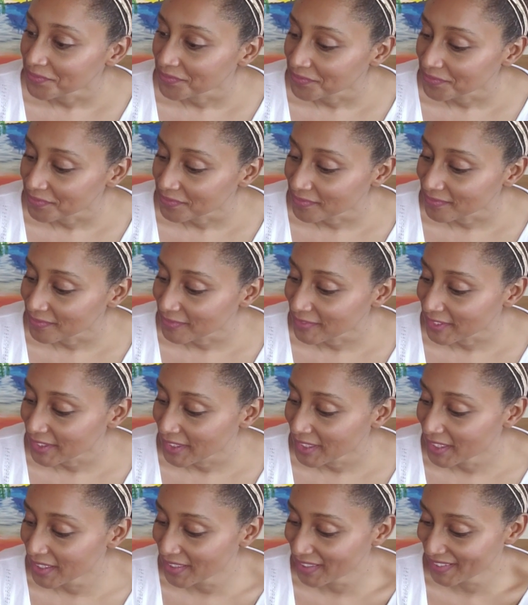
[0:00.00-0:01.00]

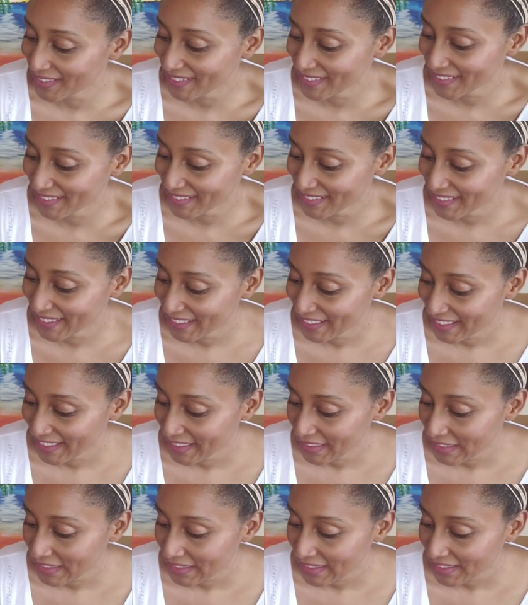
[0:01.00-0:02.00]

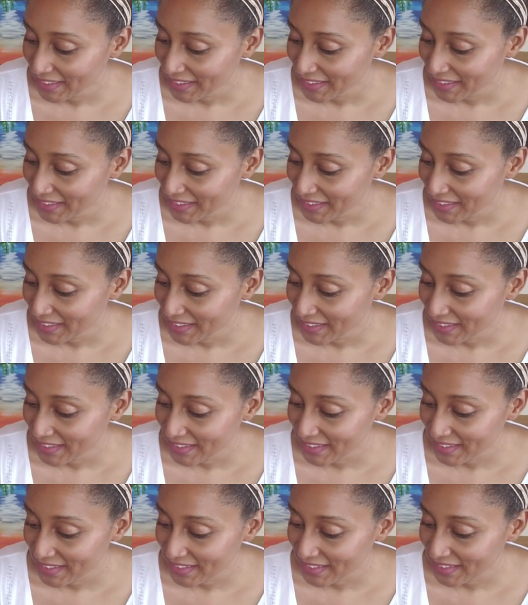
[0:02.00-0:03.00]

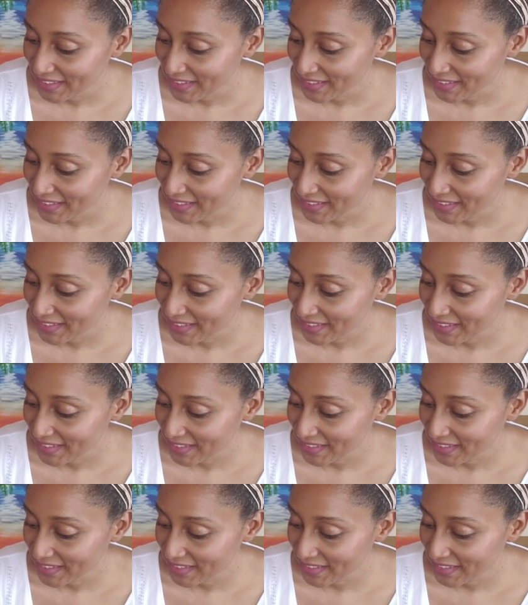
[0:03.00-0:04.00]

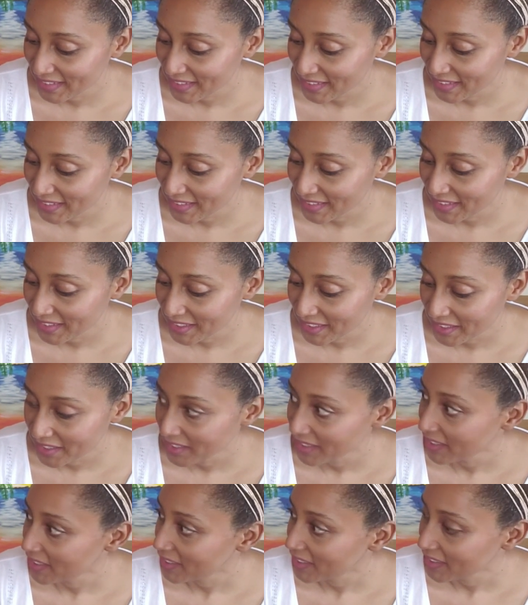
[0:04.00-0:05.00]

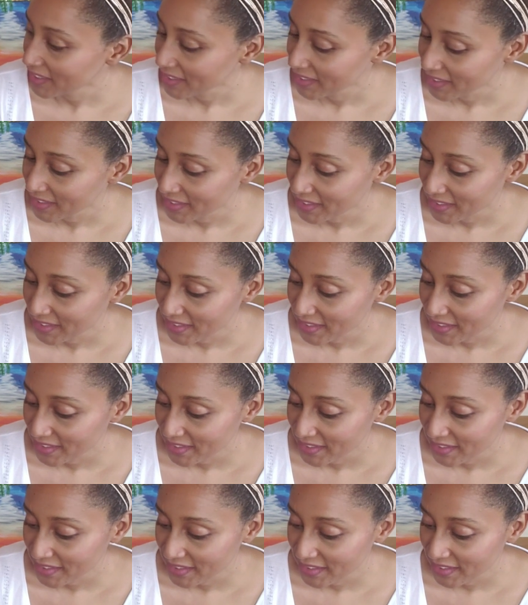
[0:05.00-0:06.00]

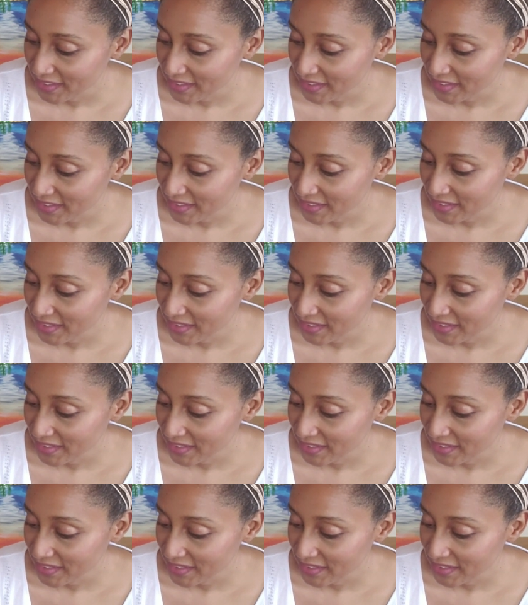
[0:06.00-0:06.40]
(silent)